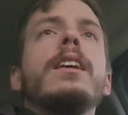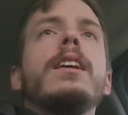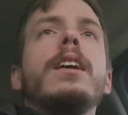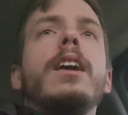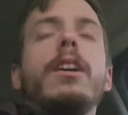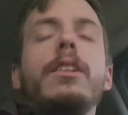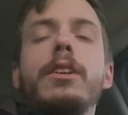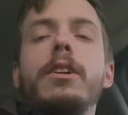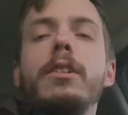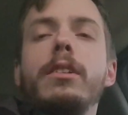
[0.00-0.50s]

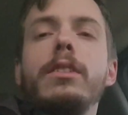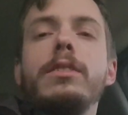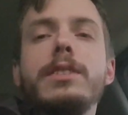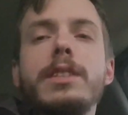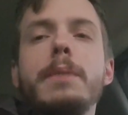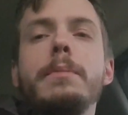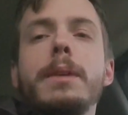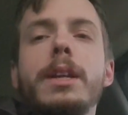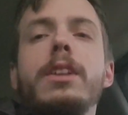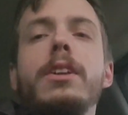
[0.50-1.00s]
Although
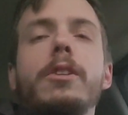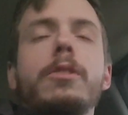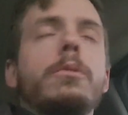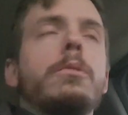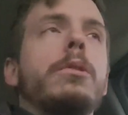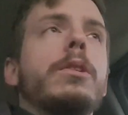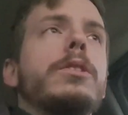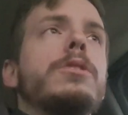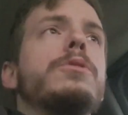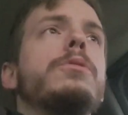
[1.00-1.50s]
some of Clone
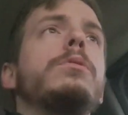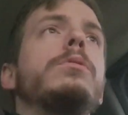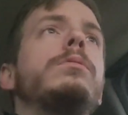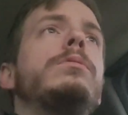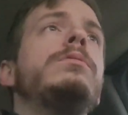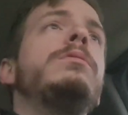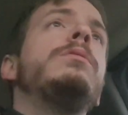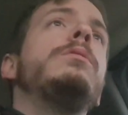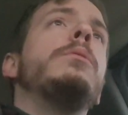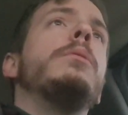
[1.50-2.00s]
Wars
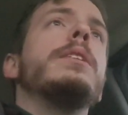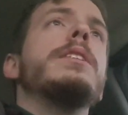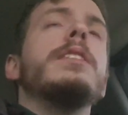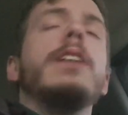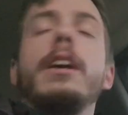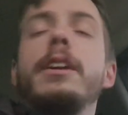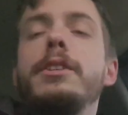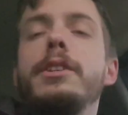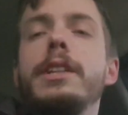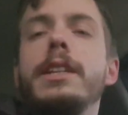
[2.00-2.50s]

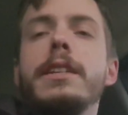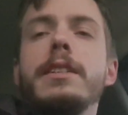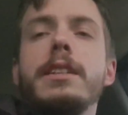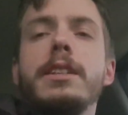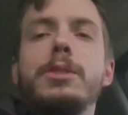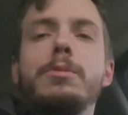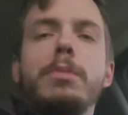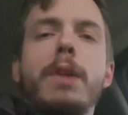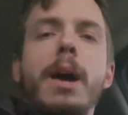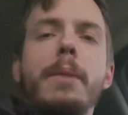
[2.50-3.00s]
wasn't under
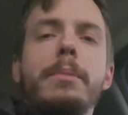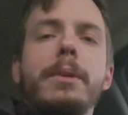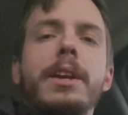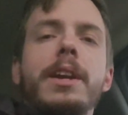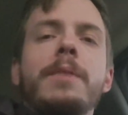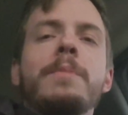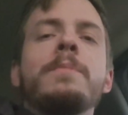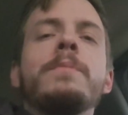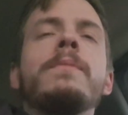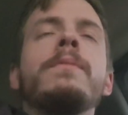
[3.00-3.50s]
Disney's
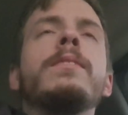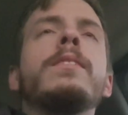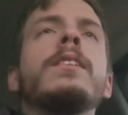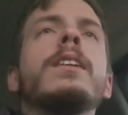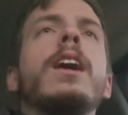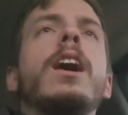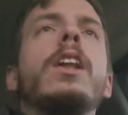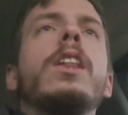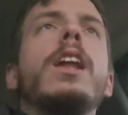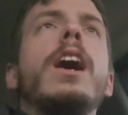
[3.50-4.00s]
property.
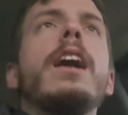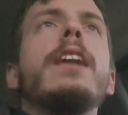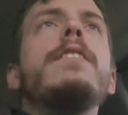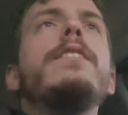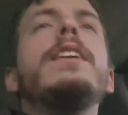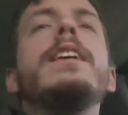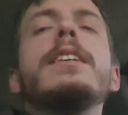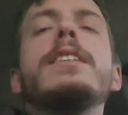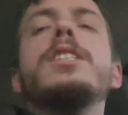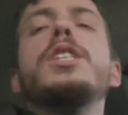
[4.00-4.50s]
A lot of
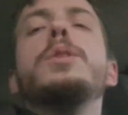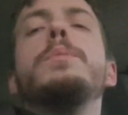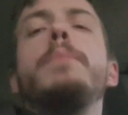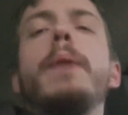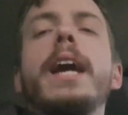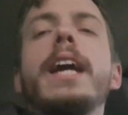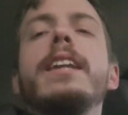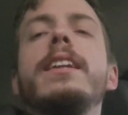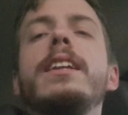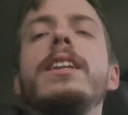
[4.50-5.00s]
the
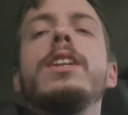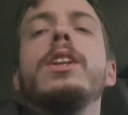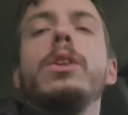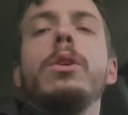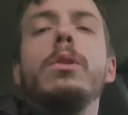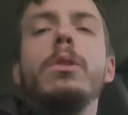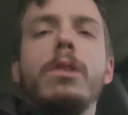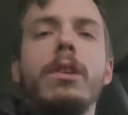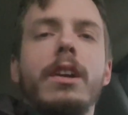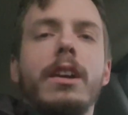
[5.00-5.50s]
expanded
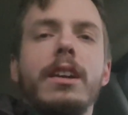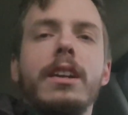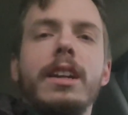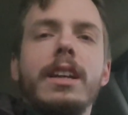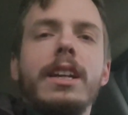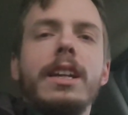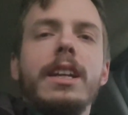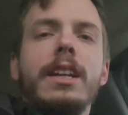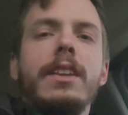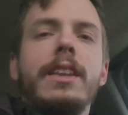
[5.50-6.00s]
lore
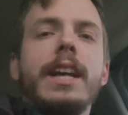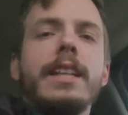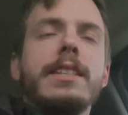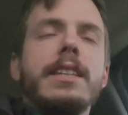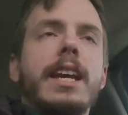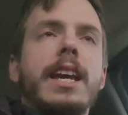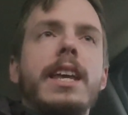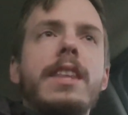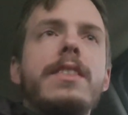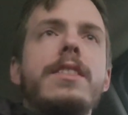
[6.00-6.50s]
that's
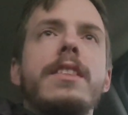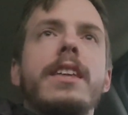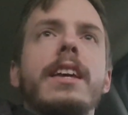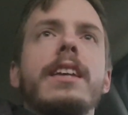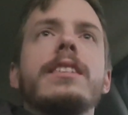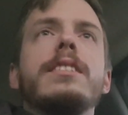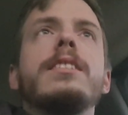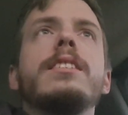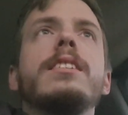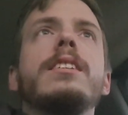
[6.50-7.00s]
in
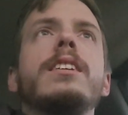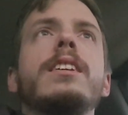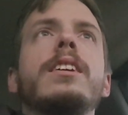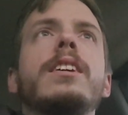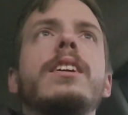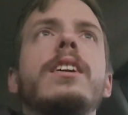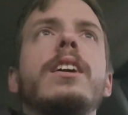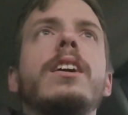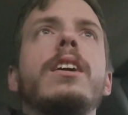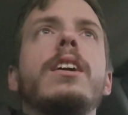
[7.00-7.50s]
this
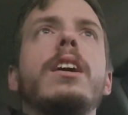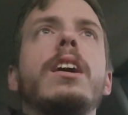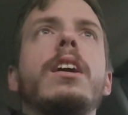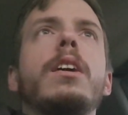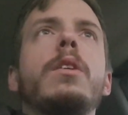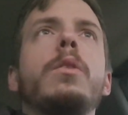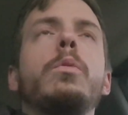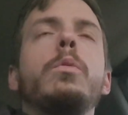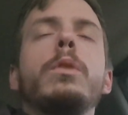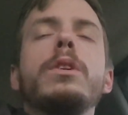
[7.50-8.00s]

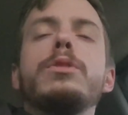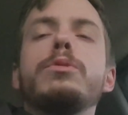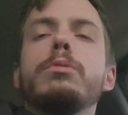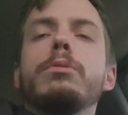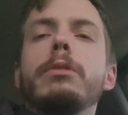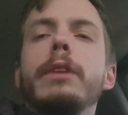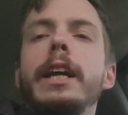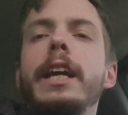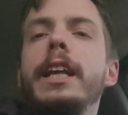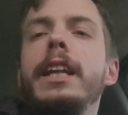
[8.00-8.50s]
was
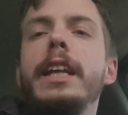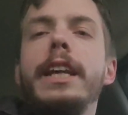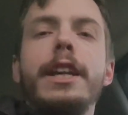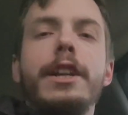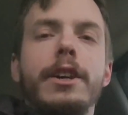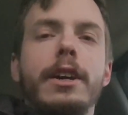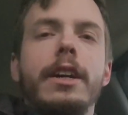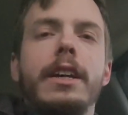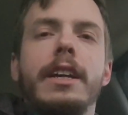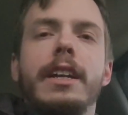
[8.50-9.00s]
really
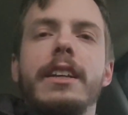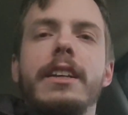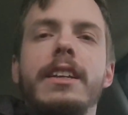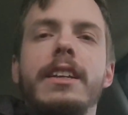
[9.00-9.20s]
good.